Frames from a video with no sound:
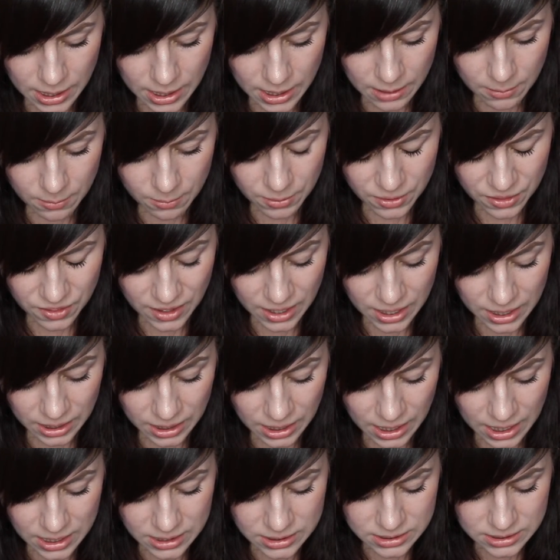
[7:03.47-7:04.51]

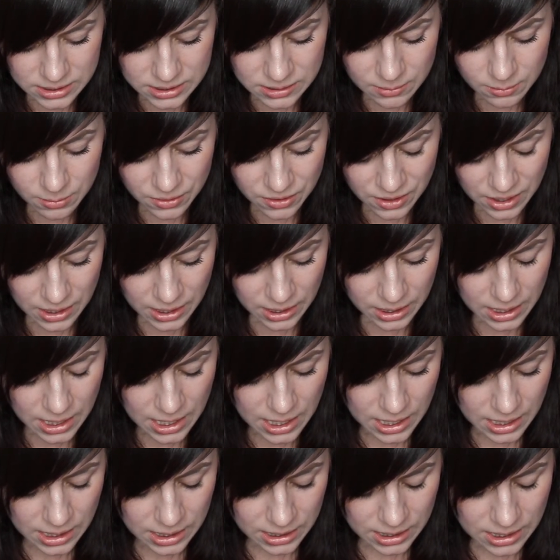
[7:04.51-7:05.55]
Empathetic and sympathetic.
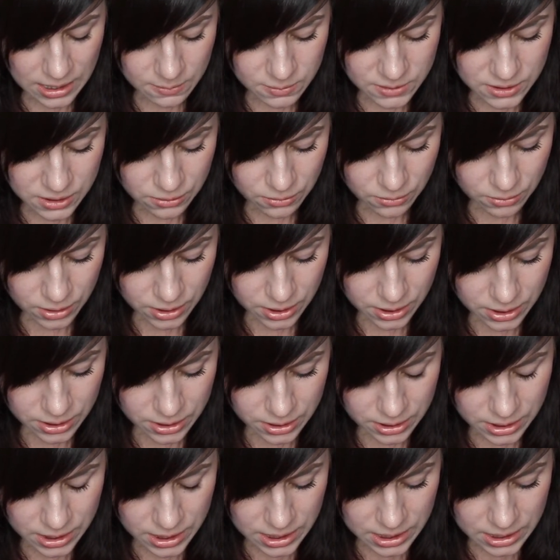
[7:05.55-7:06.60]
Keeps you
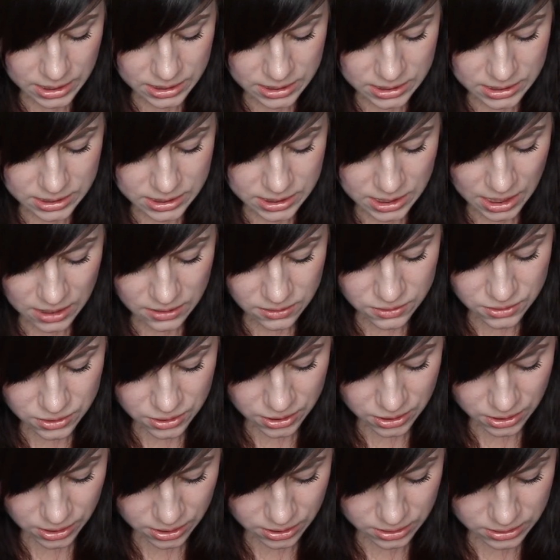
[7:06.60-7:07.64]
on
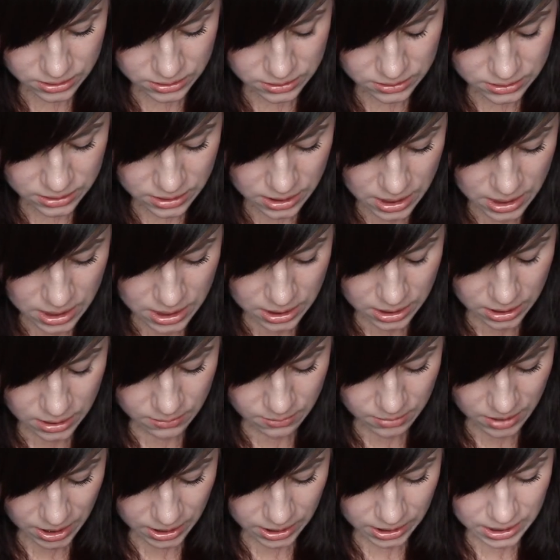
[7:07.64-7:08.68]
tenterhooks.
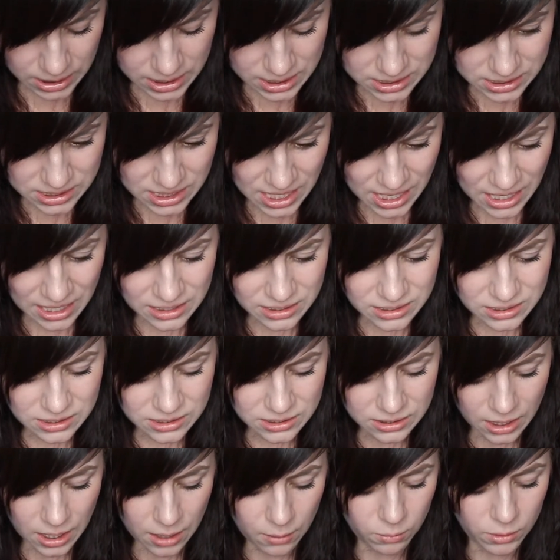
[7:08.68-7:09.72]
Compelling and
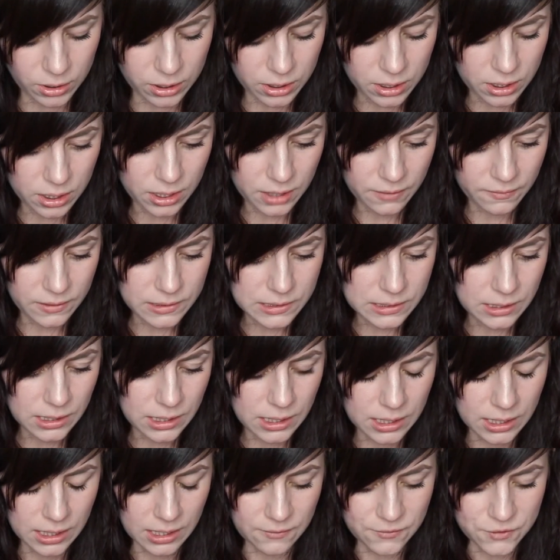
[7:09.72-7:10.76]
intense. I wonder if it's
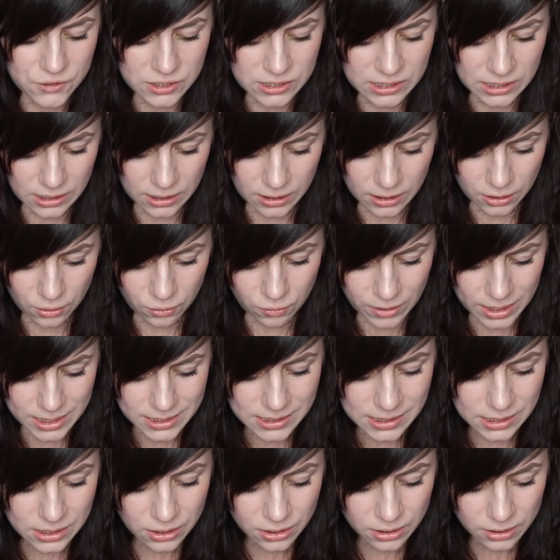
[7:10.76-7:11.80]
like, if she's like a
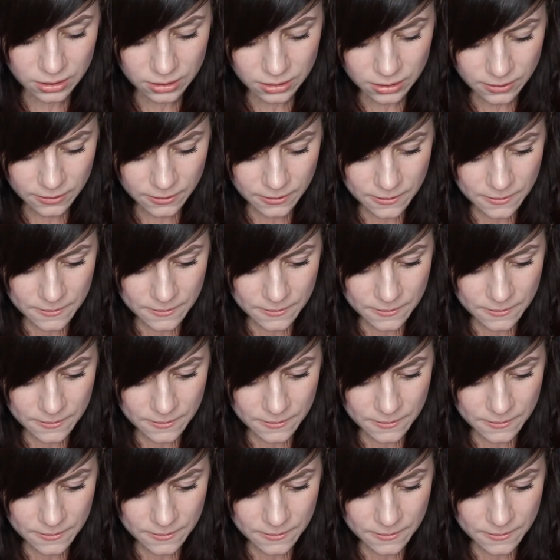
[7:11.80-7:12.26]
crazy girl.